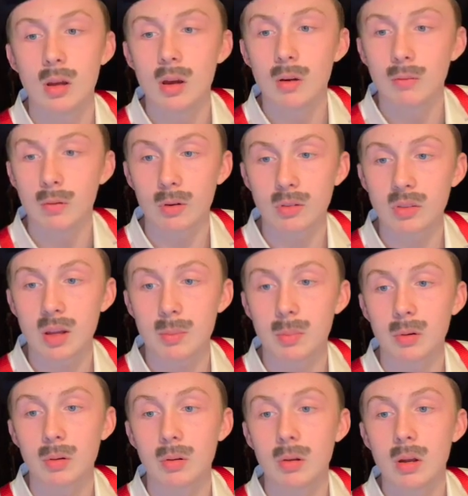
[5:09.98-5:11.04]
For
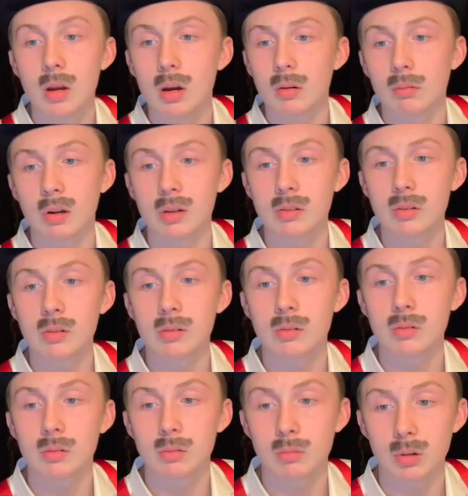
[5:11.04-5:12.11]
example,
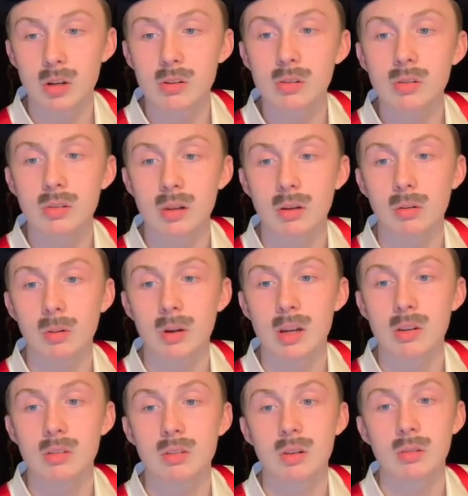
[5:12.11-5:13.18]
racial
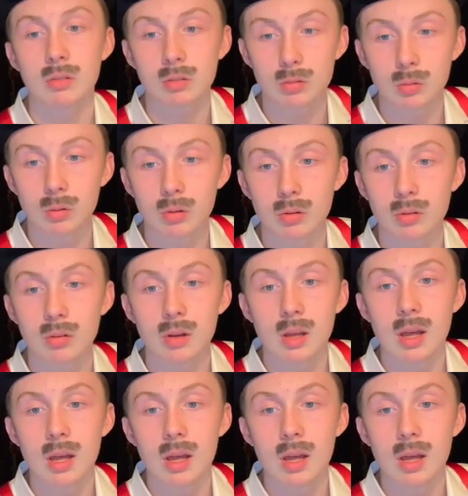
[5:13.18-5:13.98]
segregation in schools